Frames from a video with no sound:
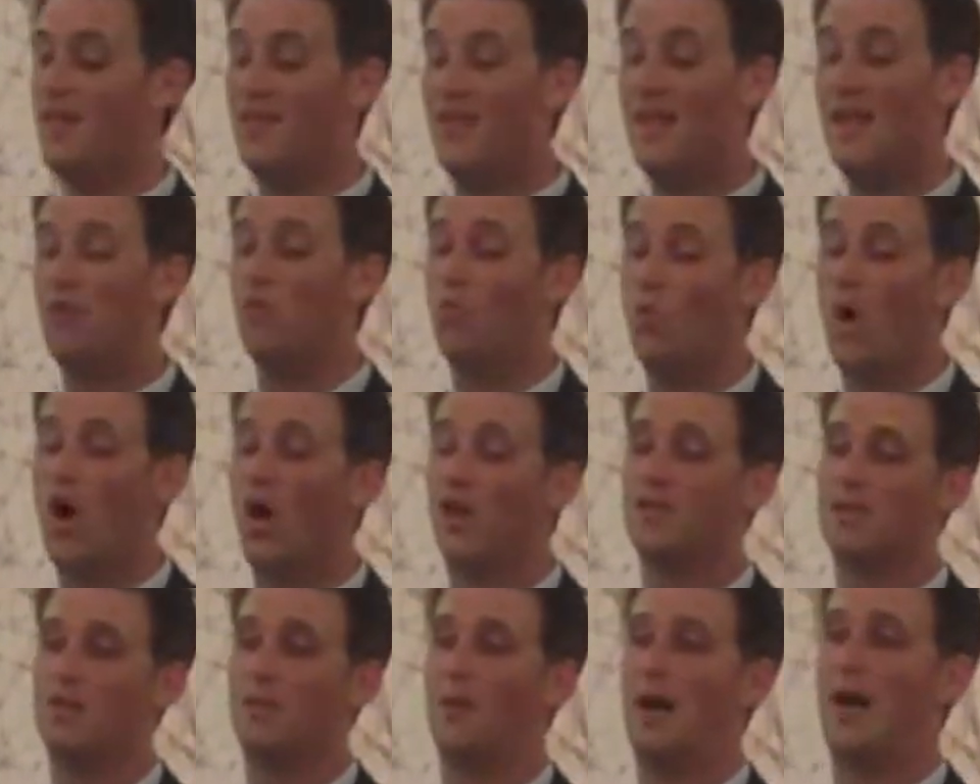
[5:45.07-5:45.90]
They
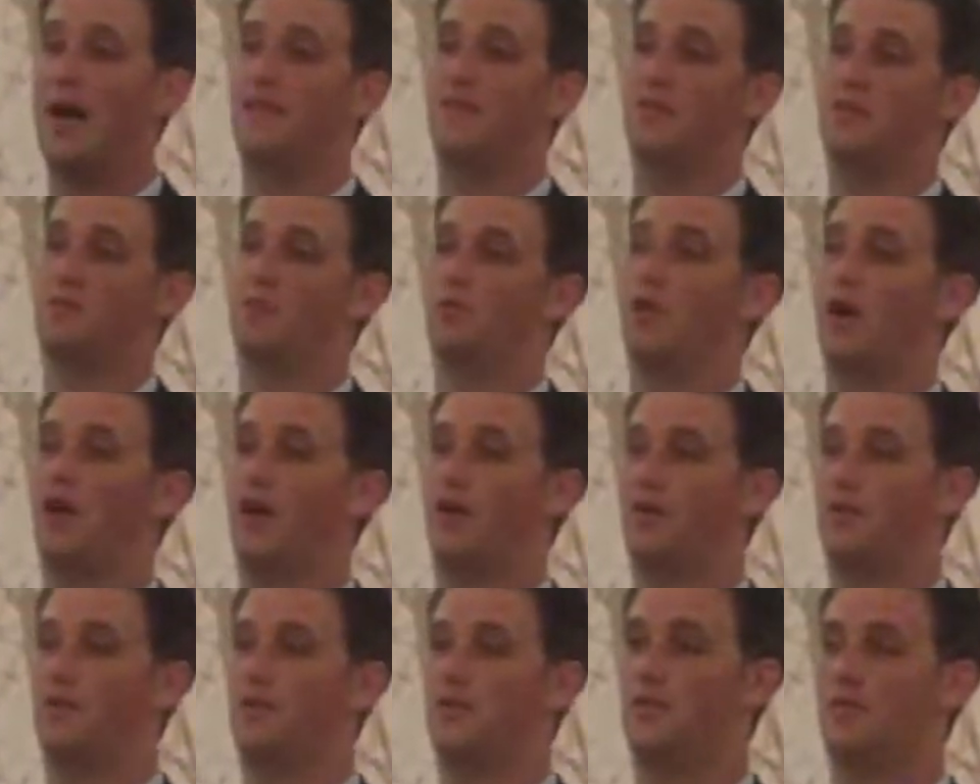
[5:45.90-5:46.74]
want to buy these
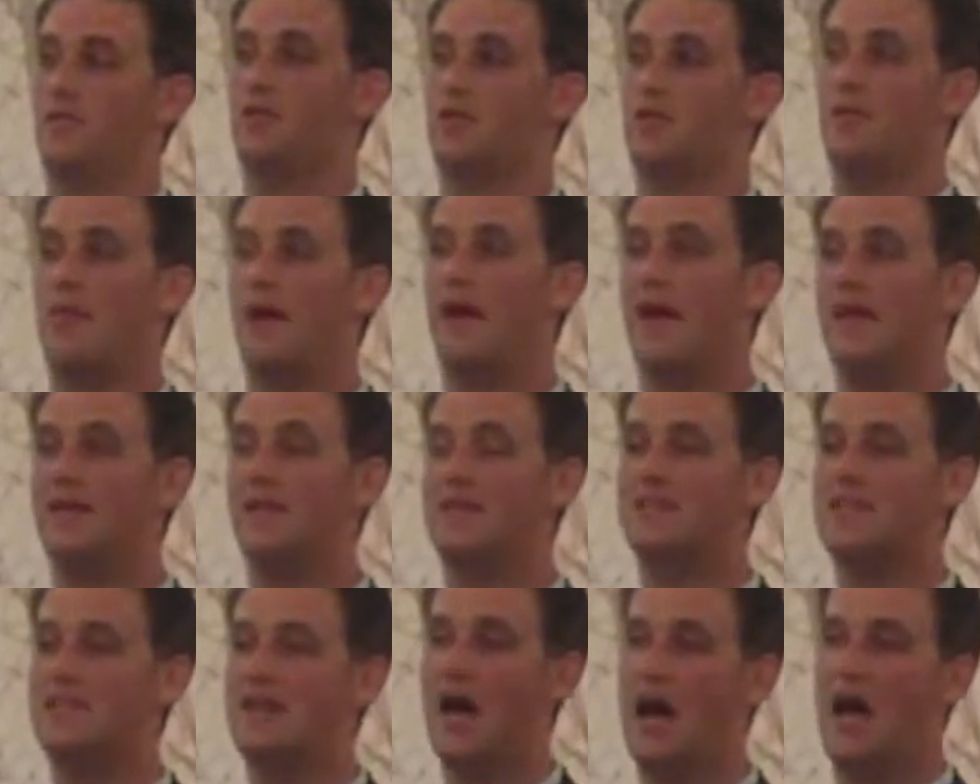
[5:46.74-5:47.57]
products. The demand
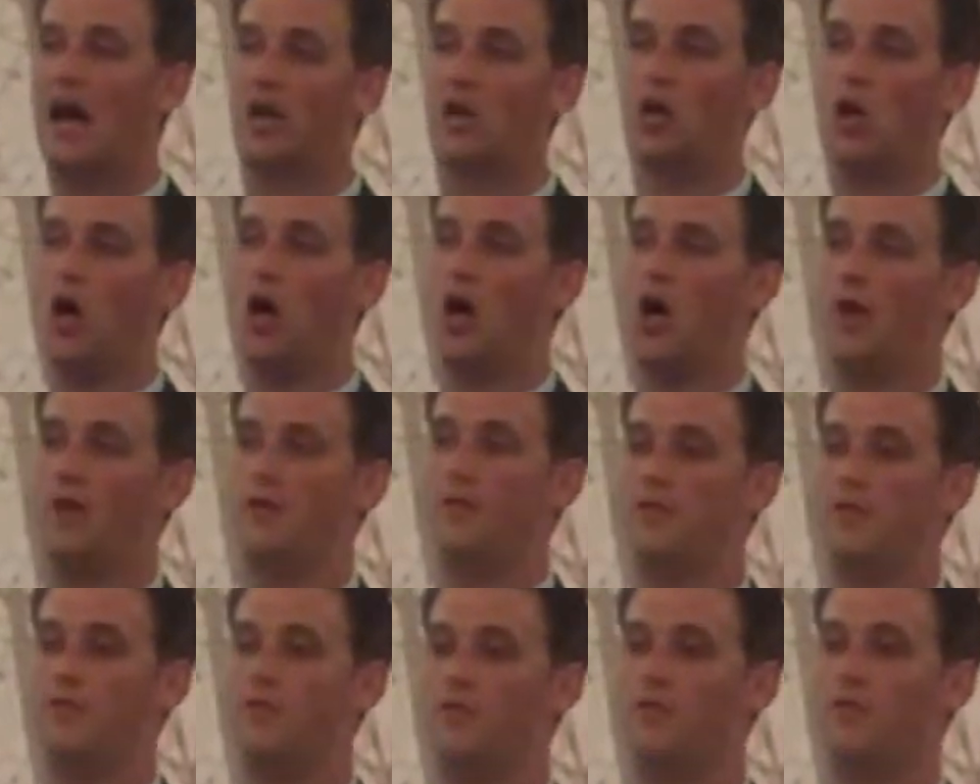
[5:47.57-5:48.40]
is not gone
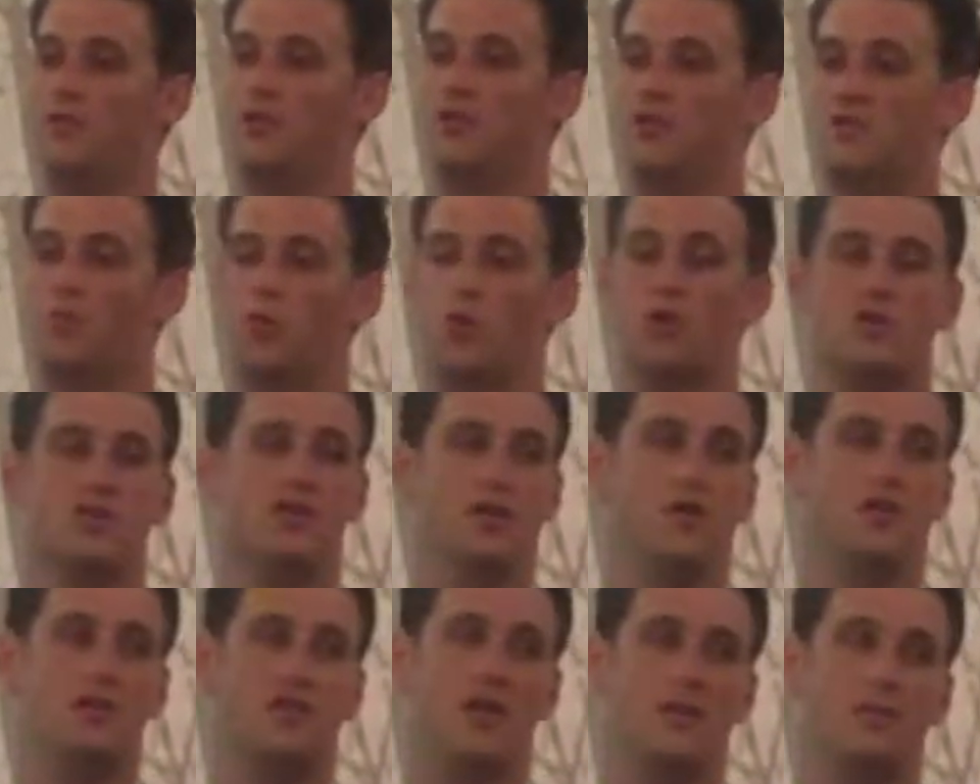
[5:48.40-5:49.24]
for these sports
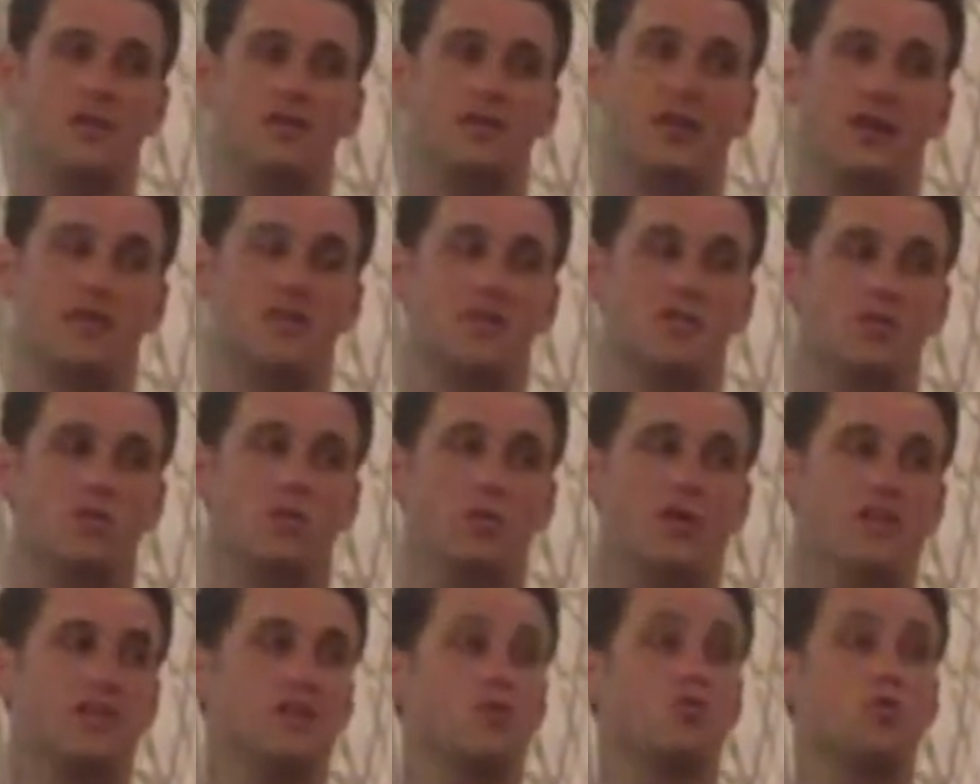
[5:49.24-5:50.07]
and entertainment tickets and
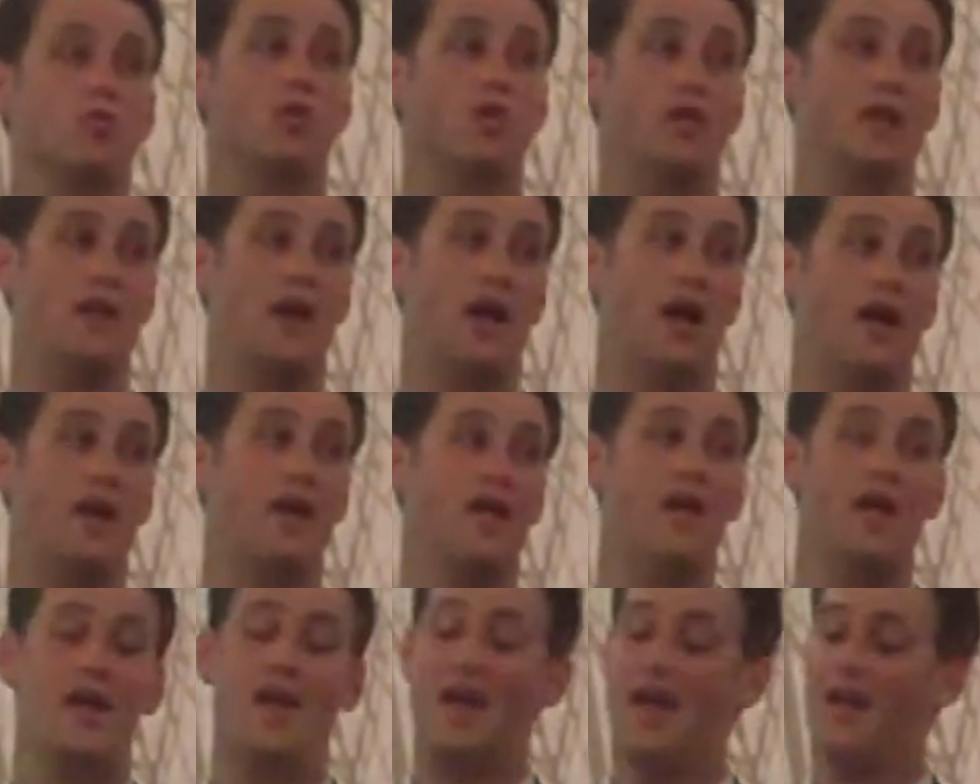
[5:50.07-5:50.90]
suites. It's really not.
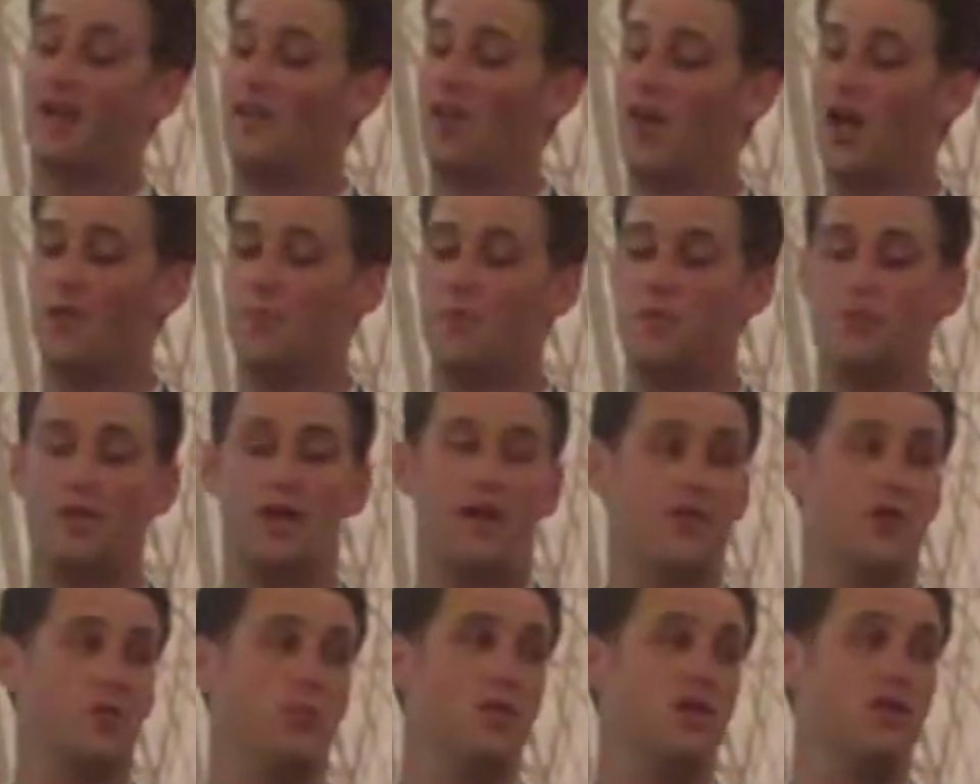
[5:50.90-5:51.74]
And a lot of people
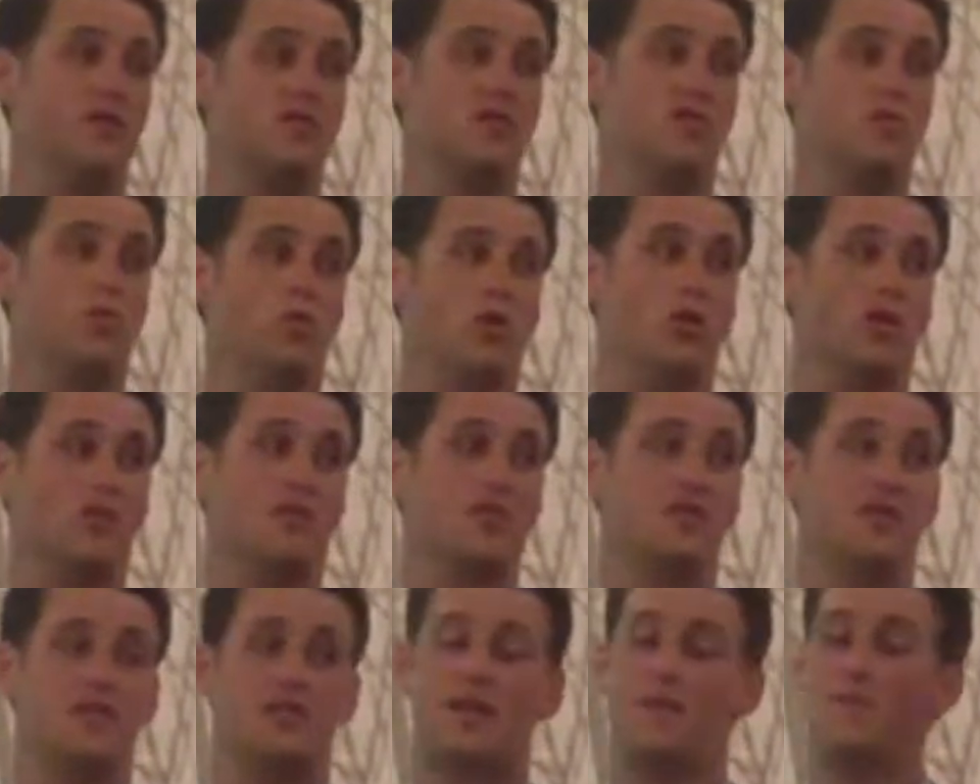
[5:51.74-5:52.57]
out there believe this
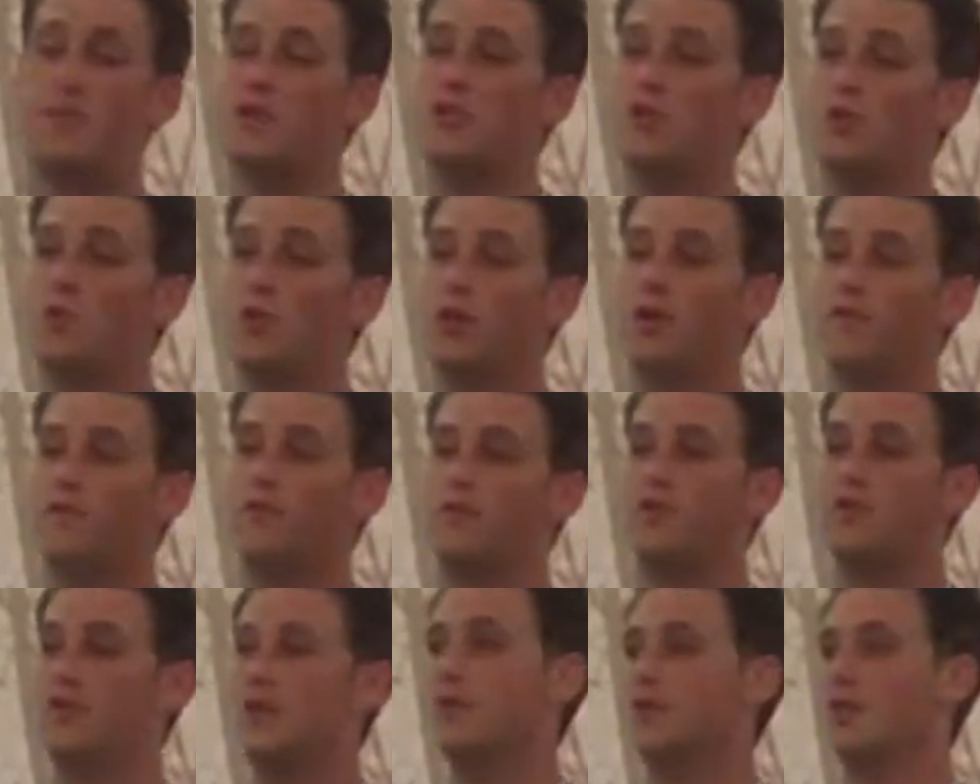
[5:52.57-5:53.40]
works because they've been doing it
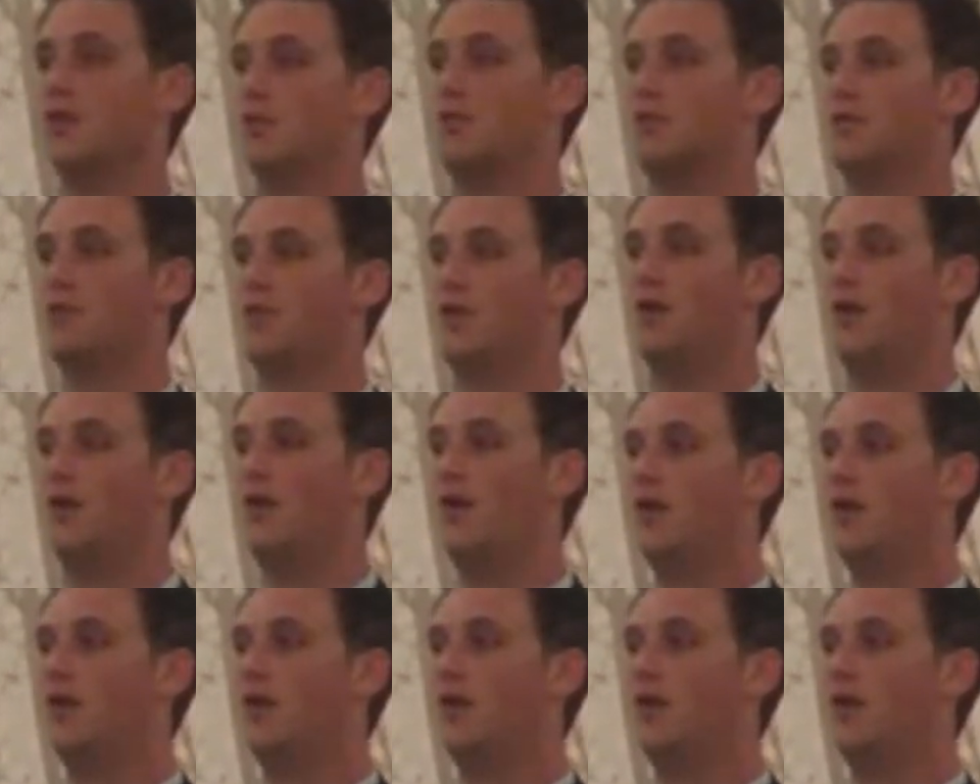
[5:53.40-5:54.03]
for years,